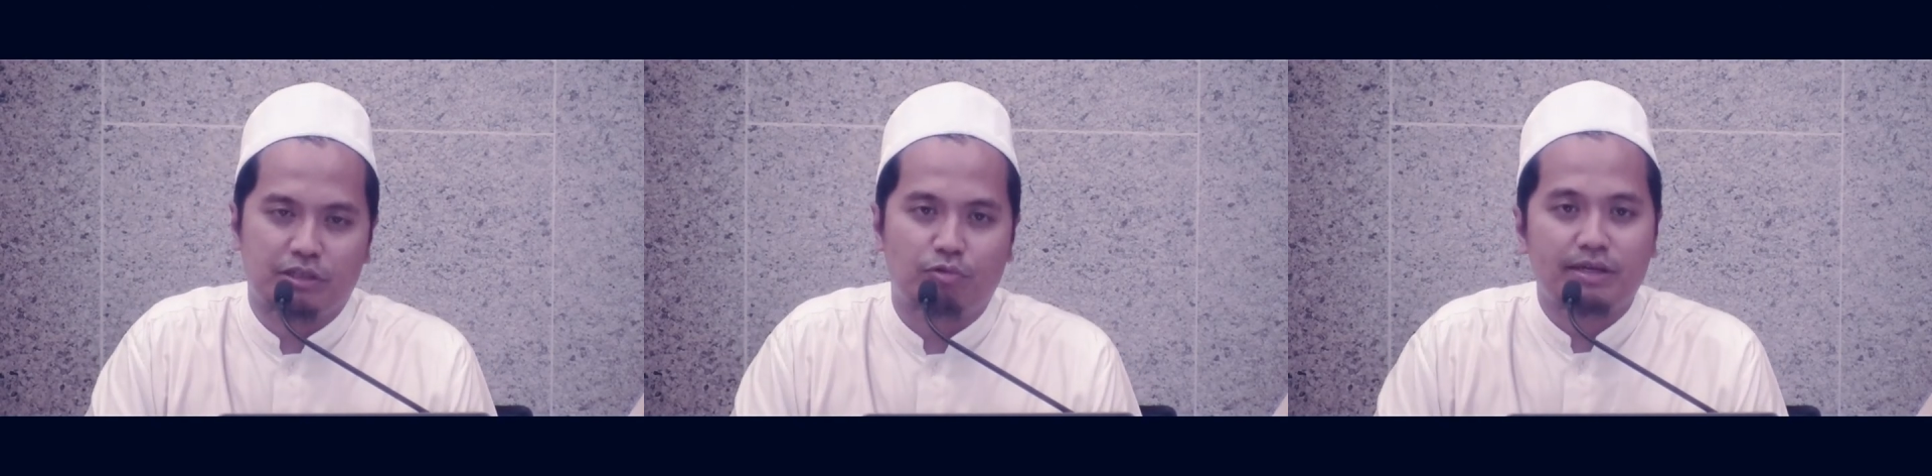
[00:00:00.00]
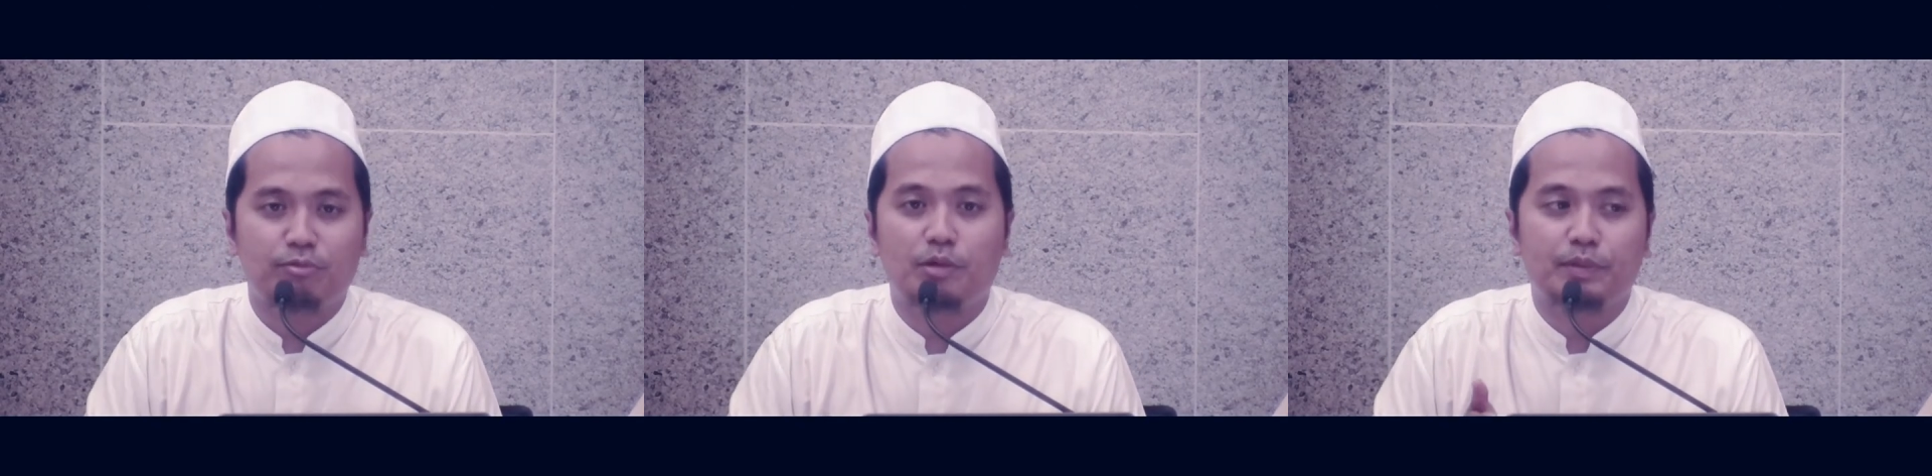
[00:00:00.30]

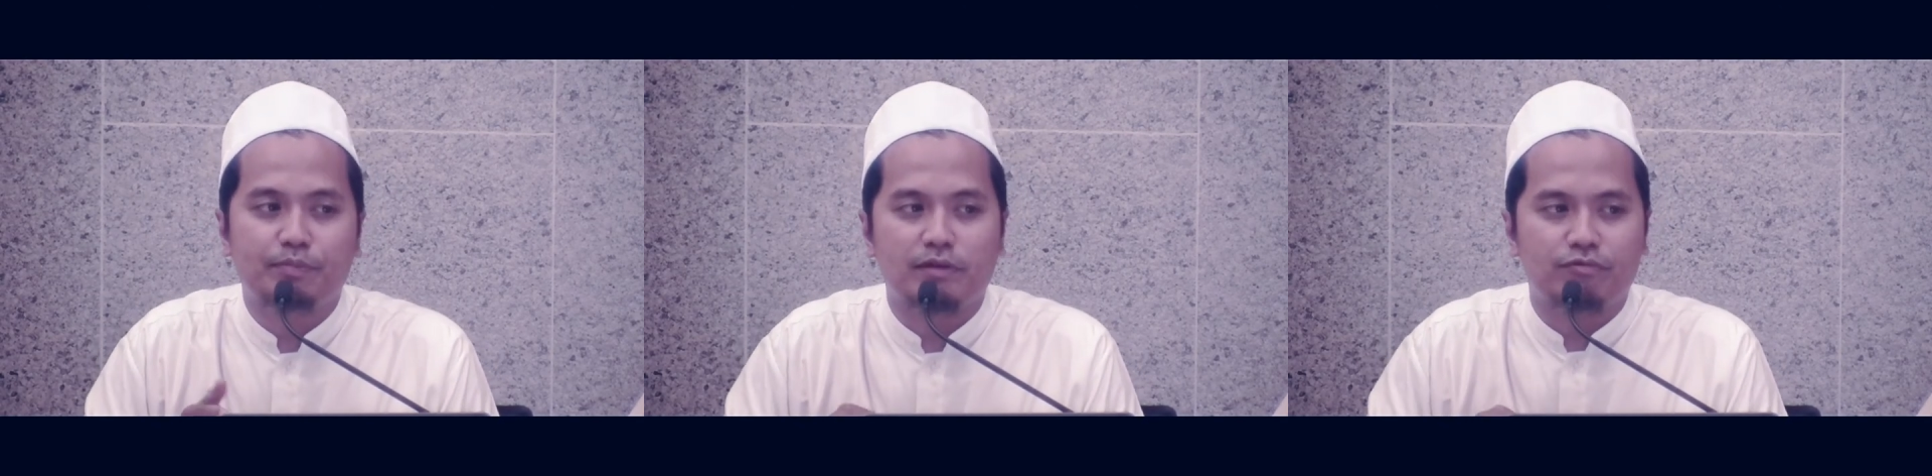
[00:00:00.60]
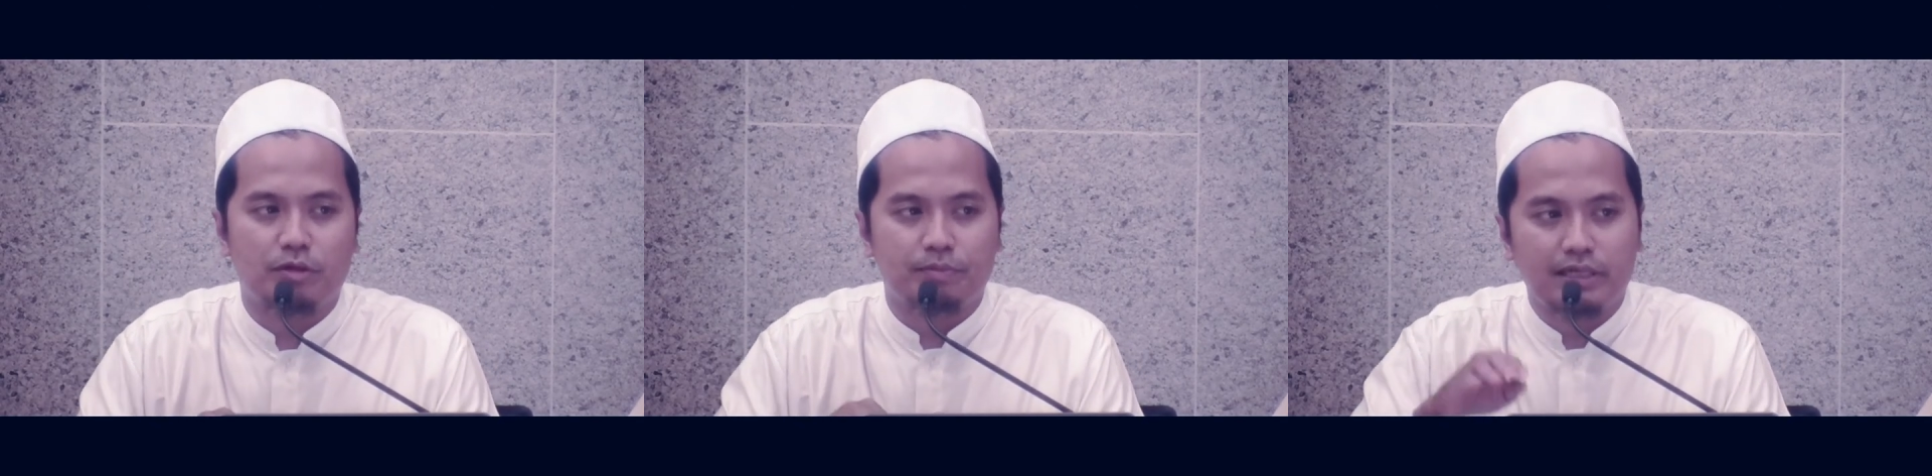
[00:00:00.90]
What more people
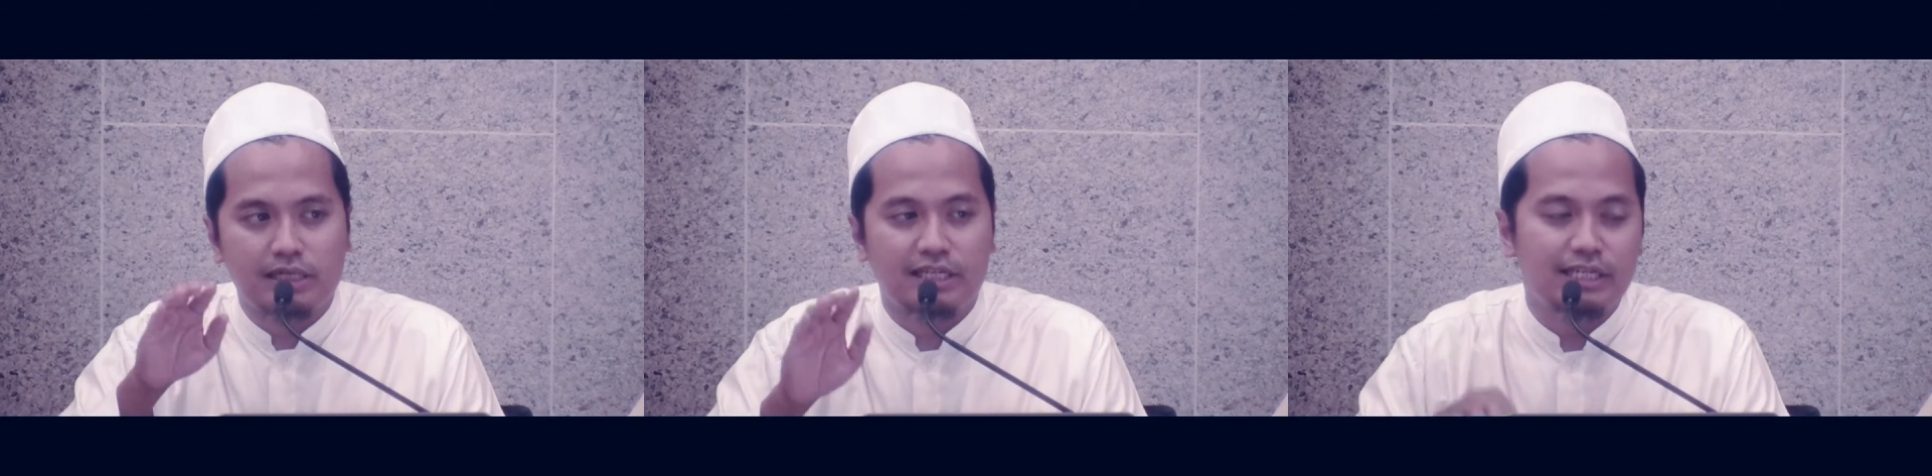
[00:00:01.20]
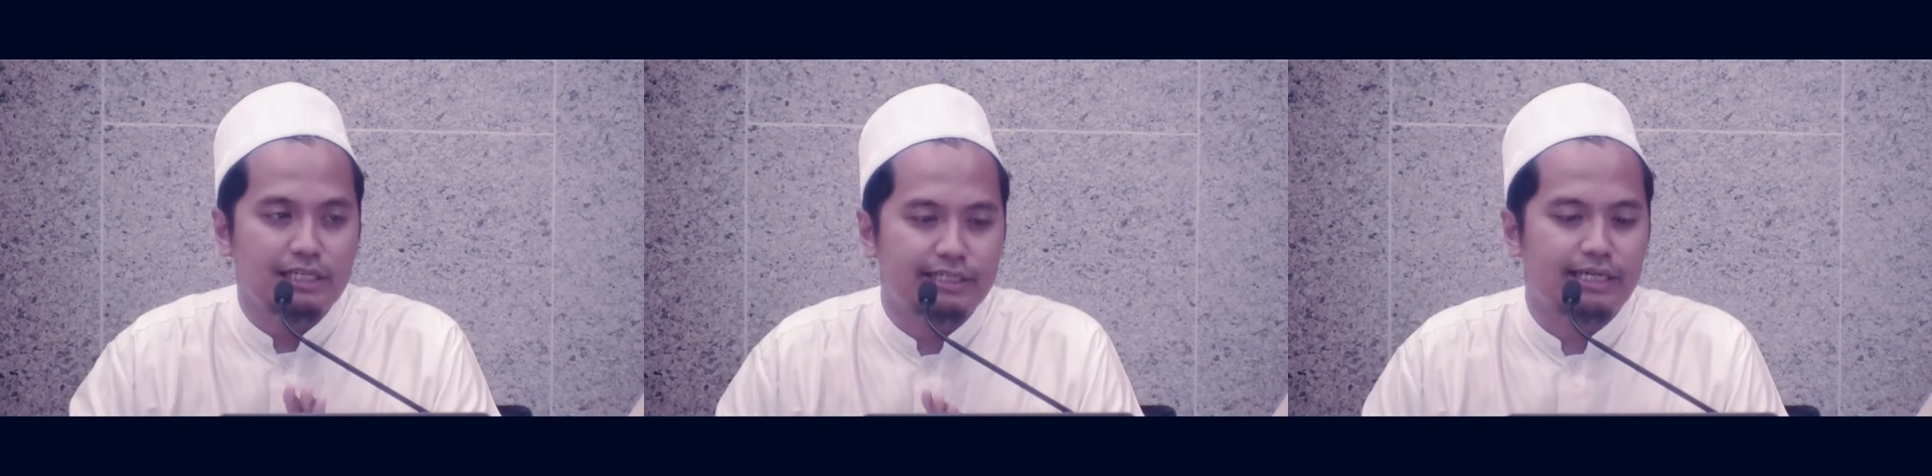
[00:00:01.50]
from really,
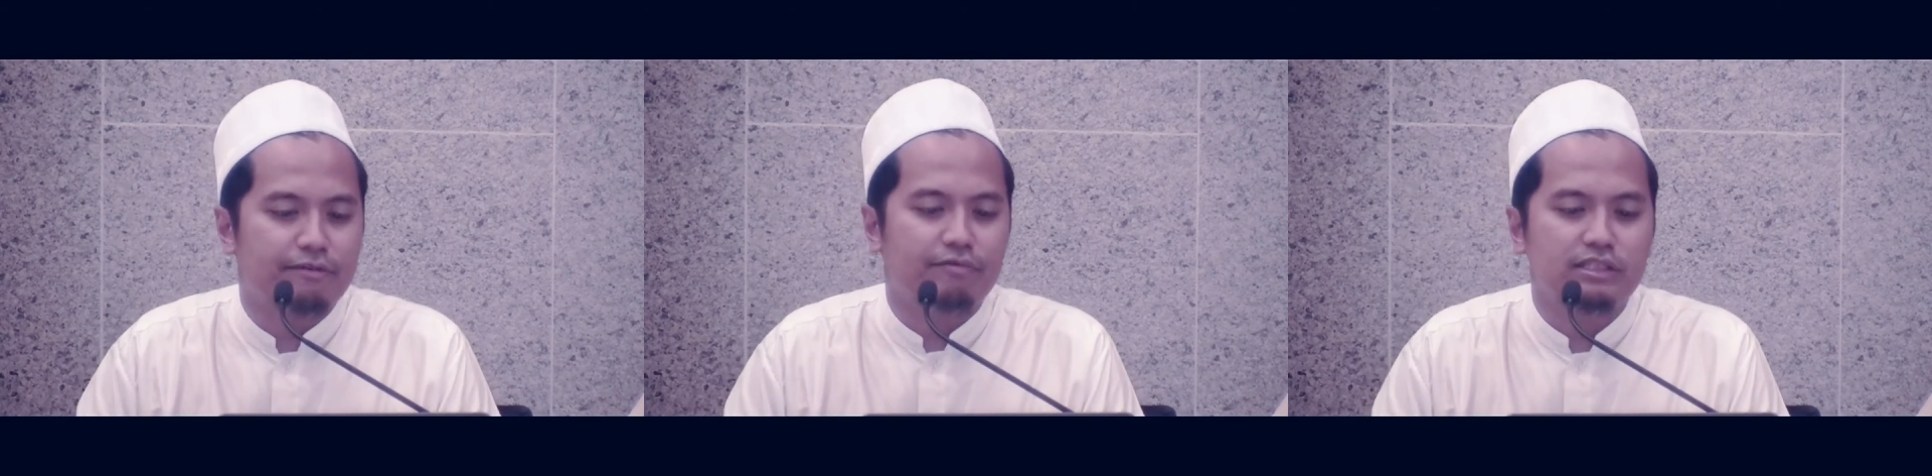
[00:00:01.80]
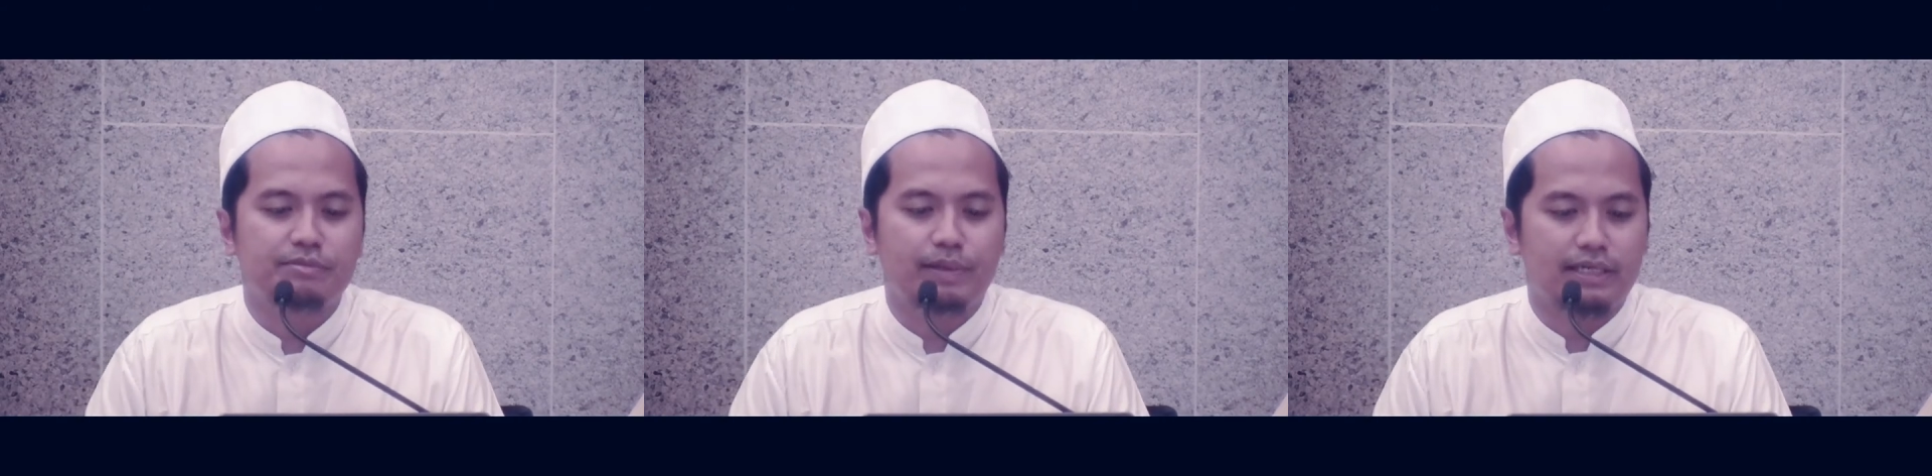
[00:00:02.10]
really
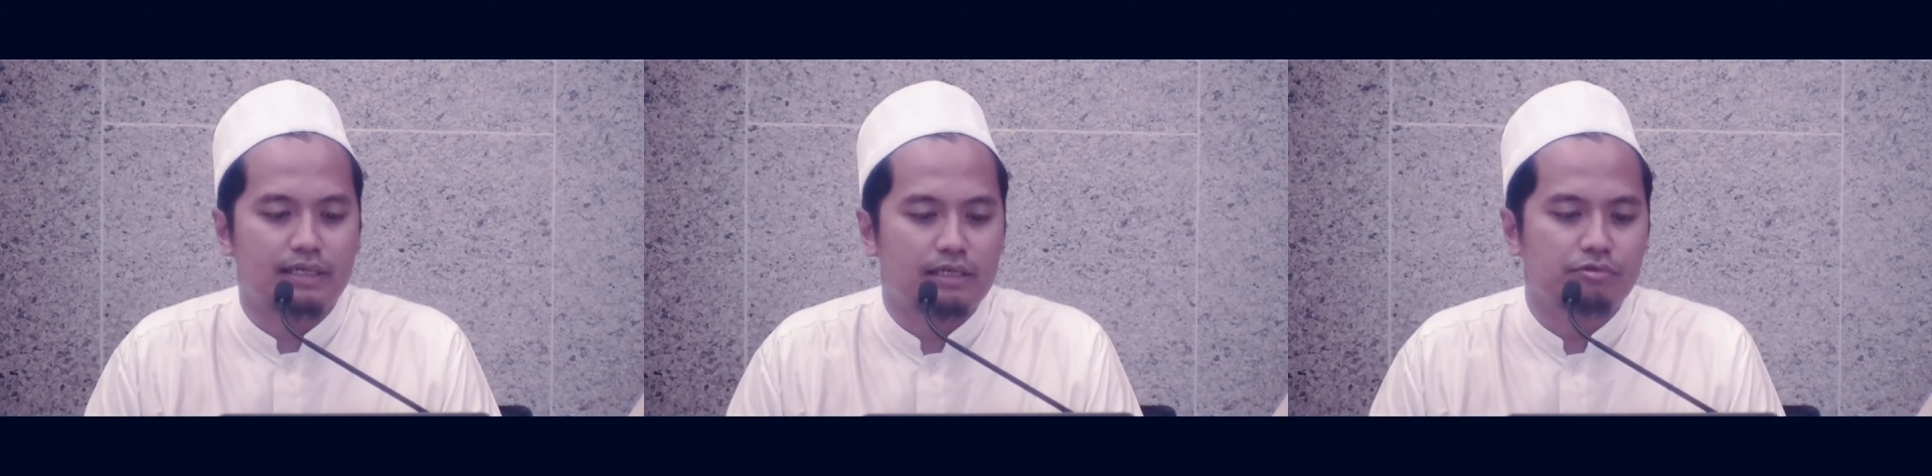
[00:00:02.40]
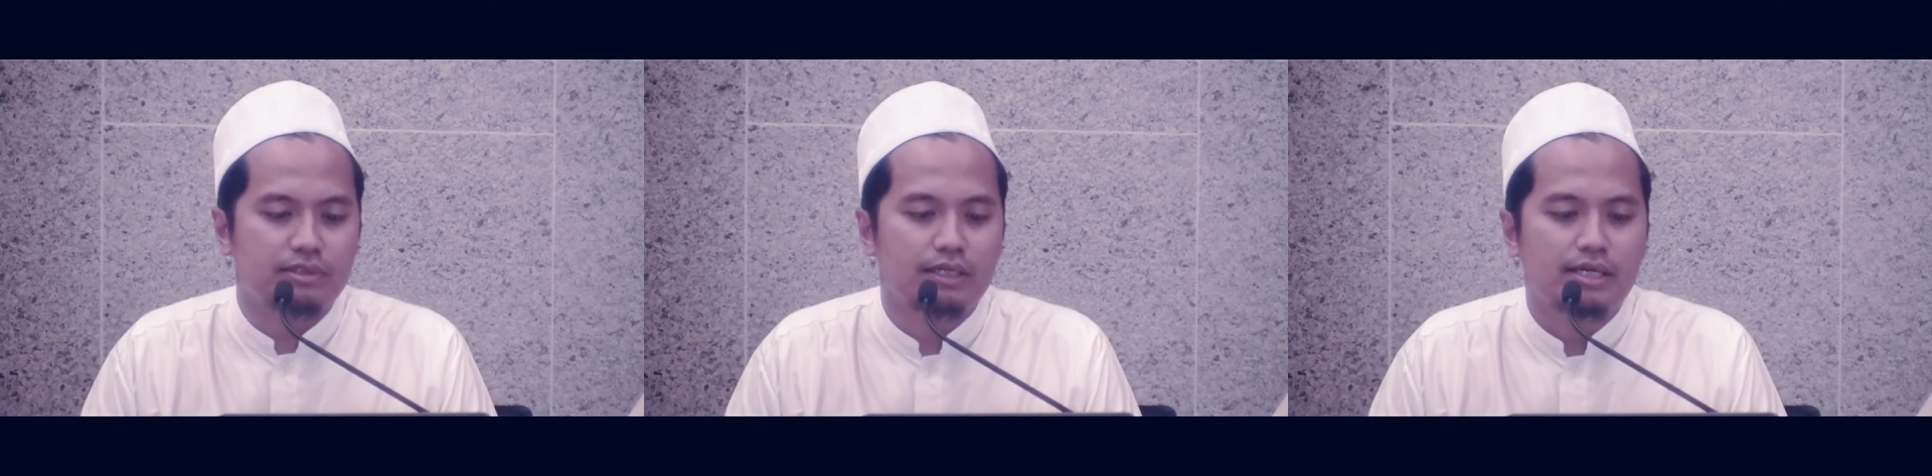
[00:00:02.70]
diverse backgrounds,